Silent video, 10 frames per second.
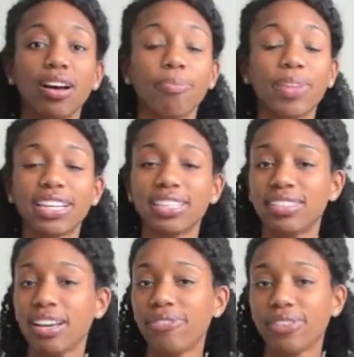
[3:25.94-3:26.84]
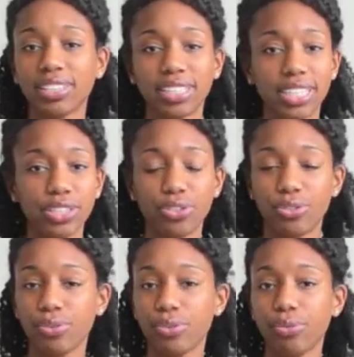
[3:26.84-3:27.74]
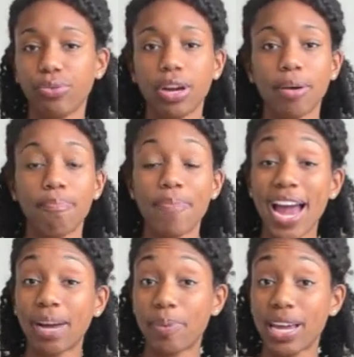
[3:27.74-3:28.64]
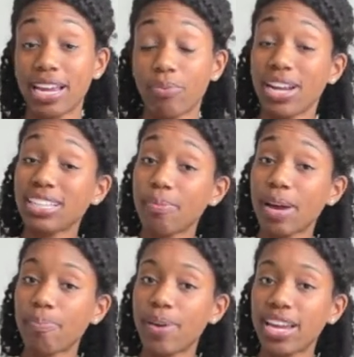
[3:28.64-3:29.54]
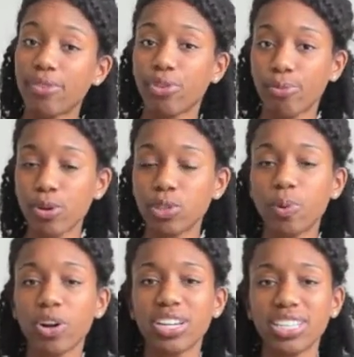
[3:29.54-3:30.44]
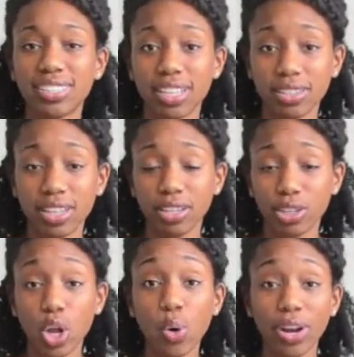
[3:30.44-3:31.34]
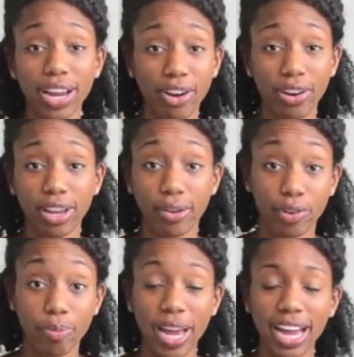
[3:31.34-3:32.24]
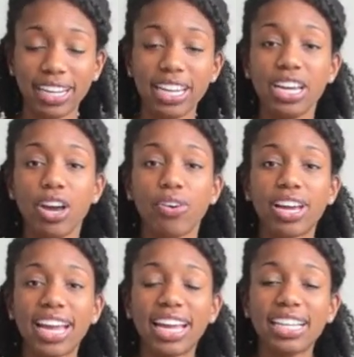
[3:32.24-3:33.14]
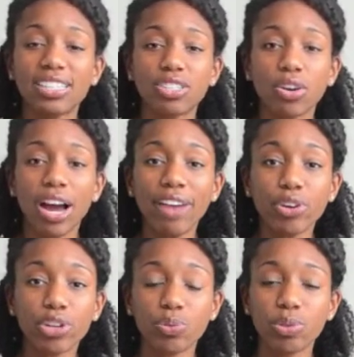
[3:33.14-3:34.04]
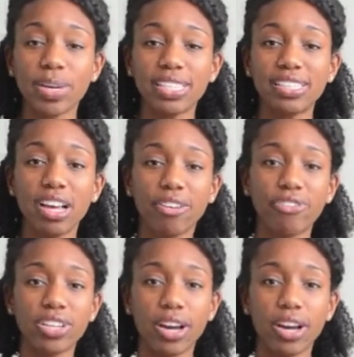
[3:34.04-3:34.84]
that can definitely lead to back pain. When I say back pain, for the most part, it's the lower area of your back, okay? And so I've noticed with myself,